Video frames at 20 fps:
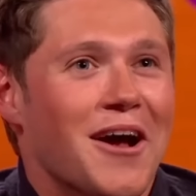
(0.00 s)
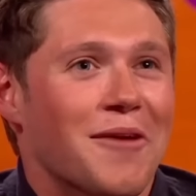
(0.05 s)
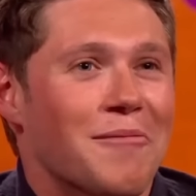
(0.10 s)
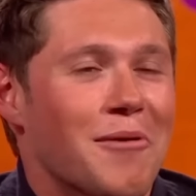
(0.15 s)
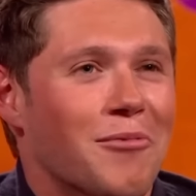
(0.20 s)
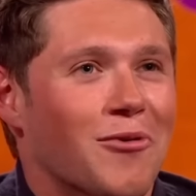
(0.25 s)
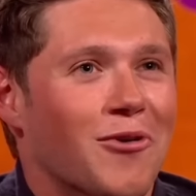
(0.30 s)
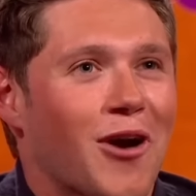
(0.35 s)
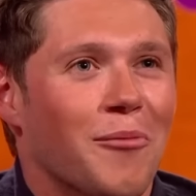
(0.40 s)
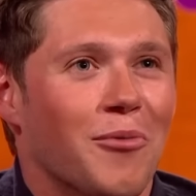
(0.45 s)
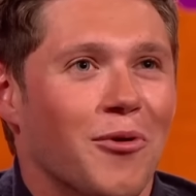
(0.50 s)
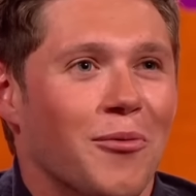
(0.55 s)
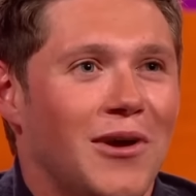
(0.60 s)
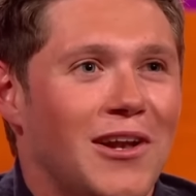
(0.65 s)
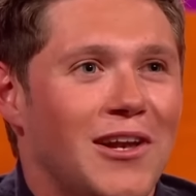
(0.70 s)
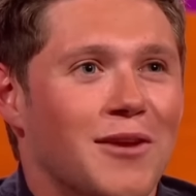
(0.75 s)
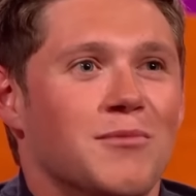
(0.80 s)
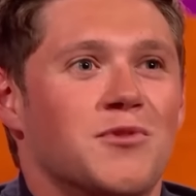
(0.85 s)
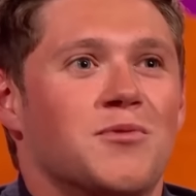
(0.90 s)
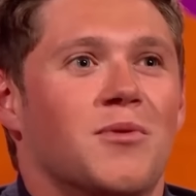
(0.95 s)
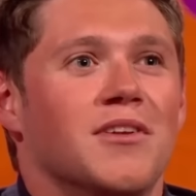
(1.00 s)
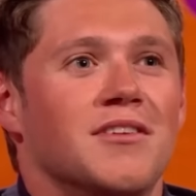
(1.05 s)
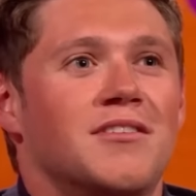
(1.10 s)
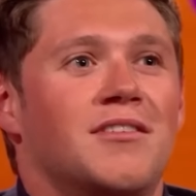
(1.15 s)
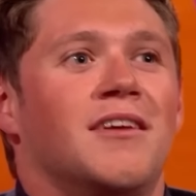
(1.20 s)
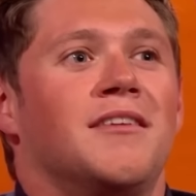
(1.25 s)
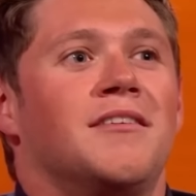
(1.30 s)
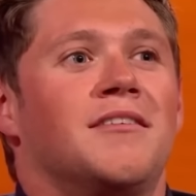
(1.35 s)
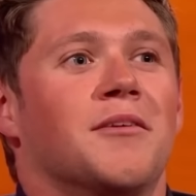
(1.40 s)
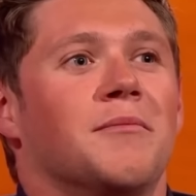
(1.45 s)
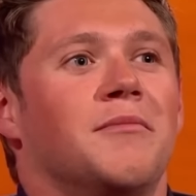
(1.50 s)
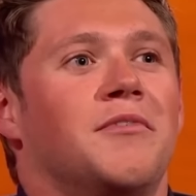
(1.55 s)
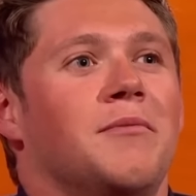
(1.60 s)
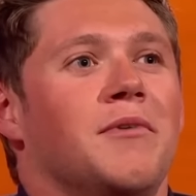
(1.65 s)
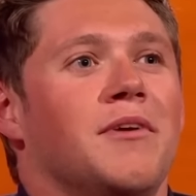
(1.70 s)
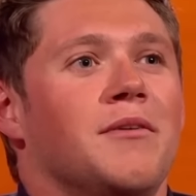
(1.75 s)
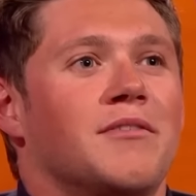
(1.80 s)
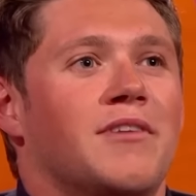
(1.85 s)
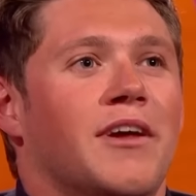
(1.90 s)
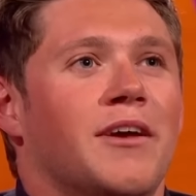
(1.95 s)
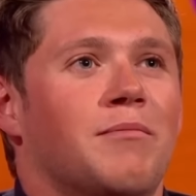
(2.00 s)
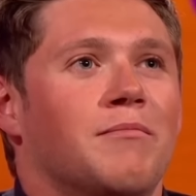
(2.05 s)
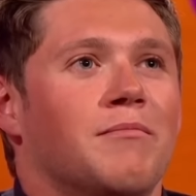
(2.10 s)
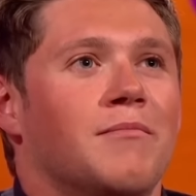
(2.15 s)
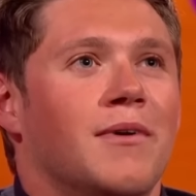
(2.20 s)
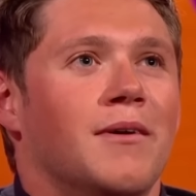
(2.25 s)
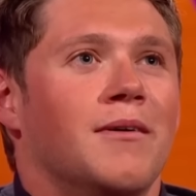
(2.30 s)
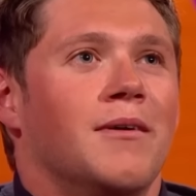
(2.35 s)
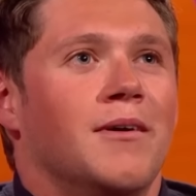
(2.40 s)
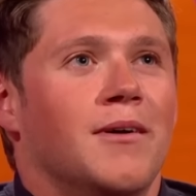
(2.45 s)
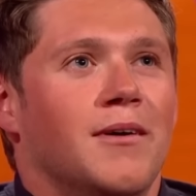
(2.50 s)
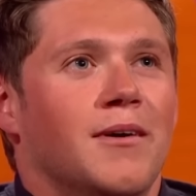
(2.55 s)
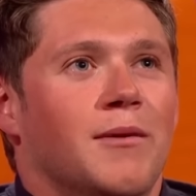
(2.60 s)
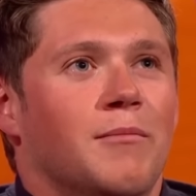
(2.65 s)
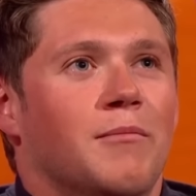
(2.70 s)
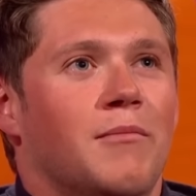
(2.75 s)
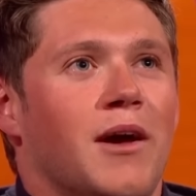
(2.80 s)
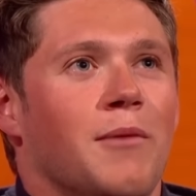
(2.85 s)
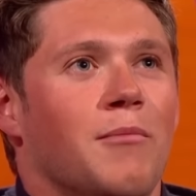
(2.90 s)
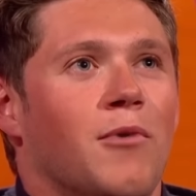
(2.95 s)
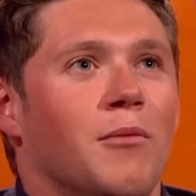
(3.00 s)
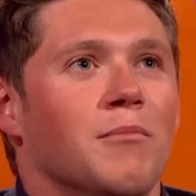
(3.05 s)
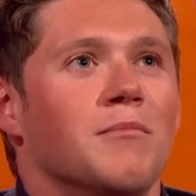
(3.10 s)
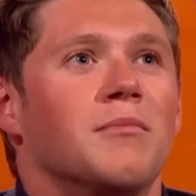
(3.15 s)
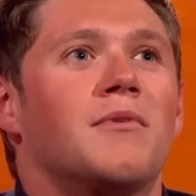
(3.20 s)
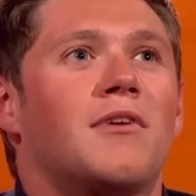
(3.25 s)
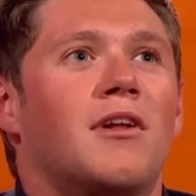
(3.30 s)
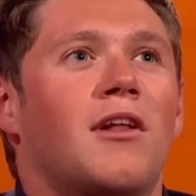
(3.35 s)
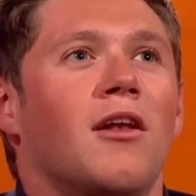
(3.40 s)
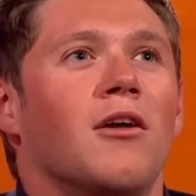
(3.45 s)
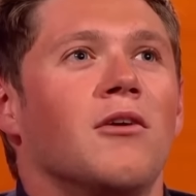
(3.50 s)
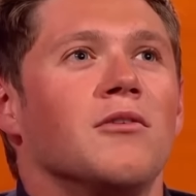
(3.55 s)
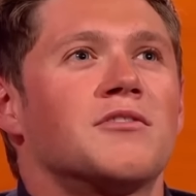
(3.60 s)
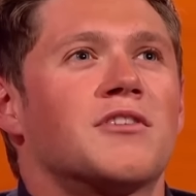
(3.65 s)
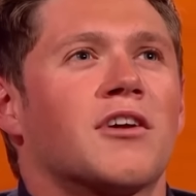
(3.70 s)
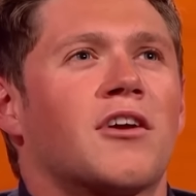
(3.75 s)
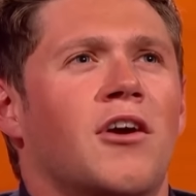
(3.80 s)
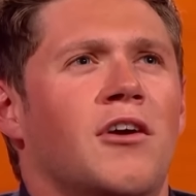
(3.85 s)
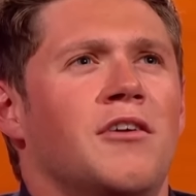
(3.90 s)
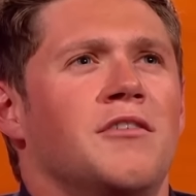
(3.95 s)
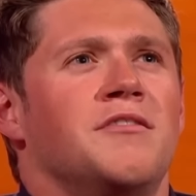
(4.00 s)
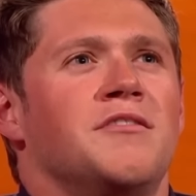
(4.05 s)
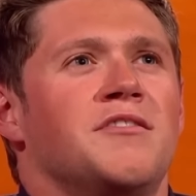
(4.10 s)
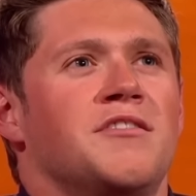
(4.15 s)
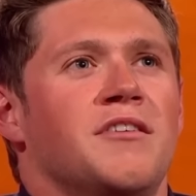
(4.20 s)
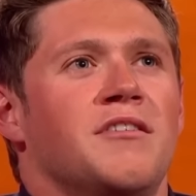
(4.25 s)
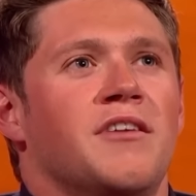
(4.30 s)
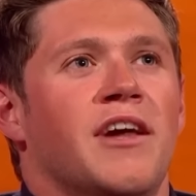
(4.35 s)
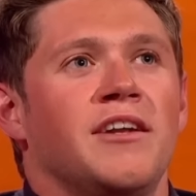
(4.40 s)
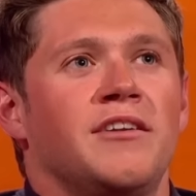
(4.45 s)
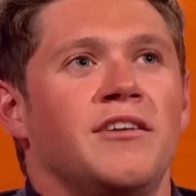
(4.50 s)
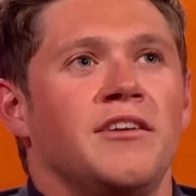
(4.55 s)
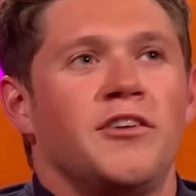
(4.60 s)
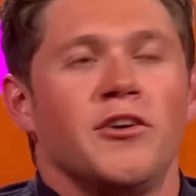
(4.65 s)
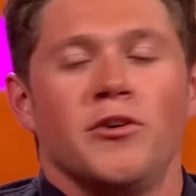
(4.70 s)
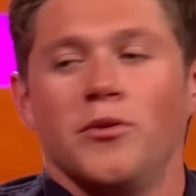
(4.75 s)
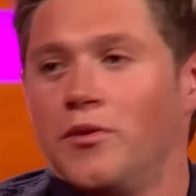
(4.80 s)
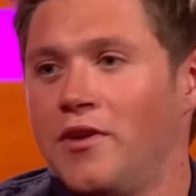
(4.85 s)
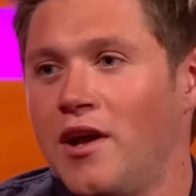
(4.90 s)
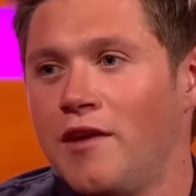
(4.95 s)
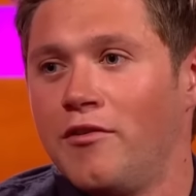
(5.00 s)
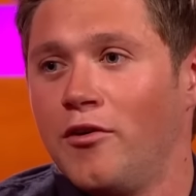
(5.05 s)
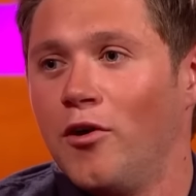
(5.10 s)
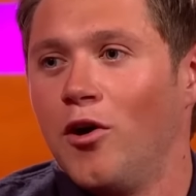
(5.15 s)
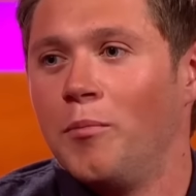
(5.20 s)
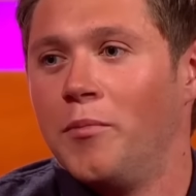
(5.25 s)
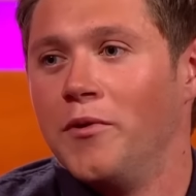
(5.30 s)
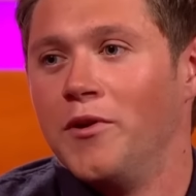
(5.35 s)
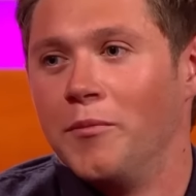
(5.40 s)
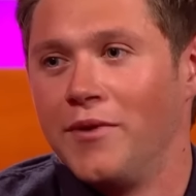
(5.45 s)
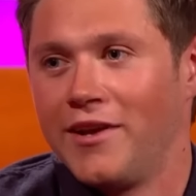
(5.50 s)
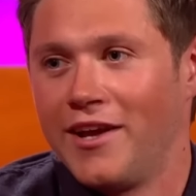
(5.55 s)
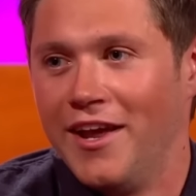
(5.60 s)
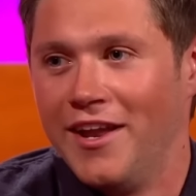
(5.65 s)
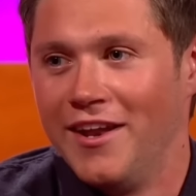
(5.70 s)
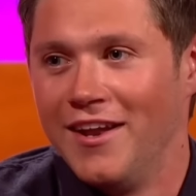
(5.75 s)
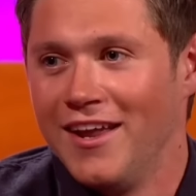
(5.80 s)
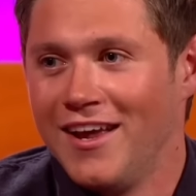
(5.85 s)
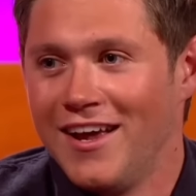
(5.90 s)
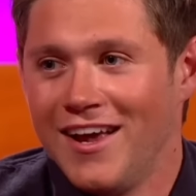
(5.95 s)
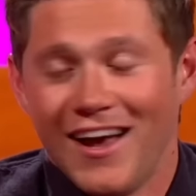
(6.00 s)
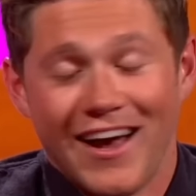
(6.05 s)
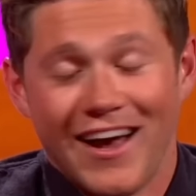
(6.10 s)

remember Robbie Williams once said something to me. He was like, my mum closed the curtains in 92 and never opened them again.